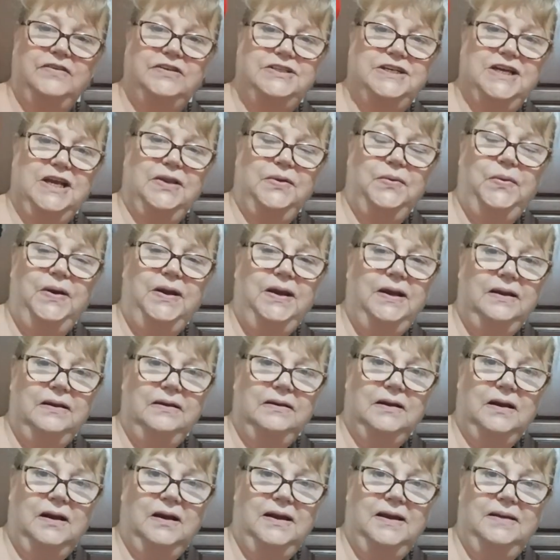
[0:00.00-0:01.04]

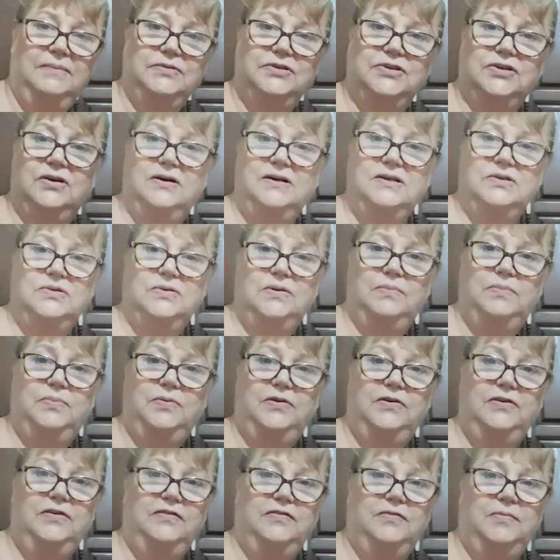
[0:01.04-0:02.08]
January. I am trying to
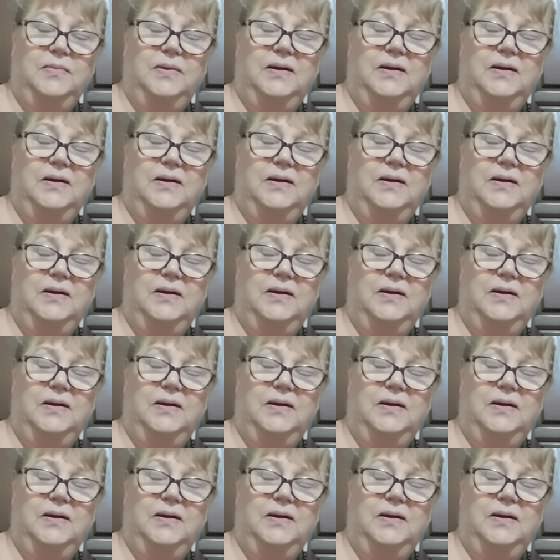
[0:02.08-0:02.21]
improve